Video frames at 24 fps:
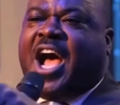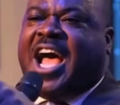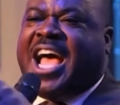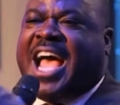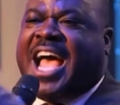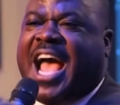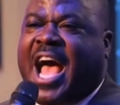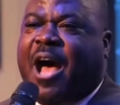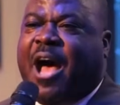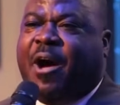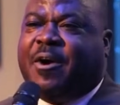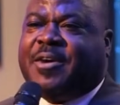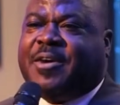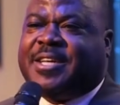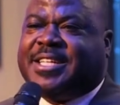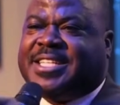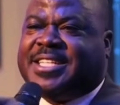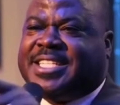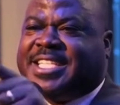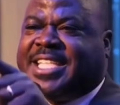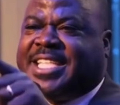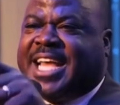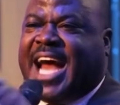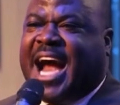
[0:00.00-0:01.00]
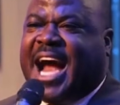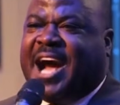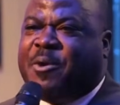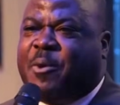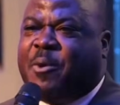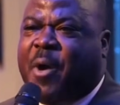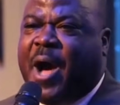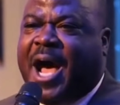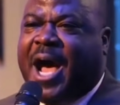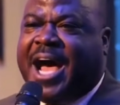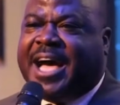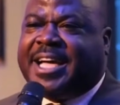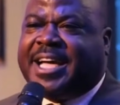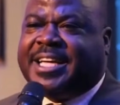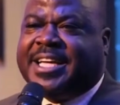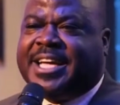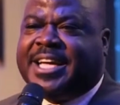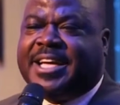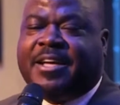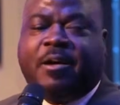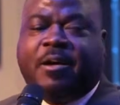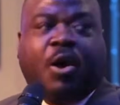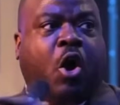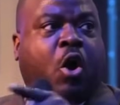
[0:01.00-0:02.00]
and nothing will happen. They will
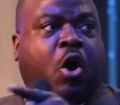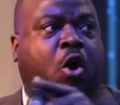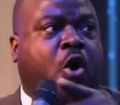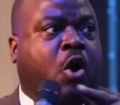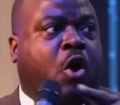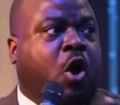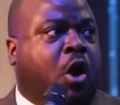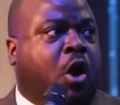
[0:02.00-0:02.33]
not even feel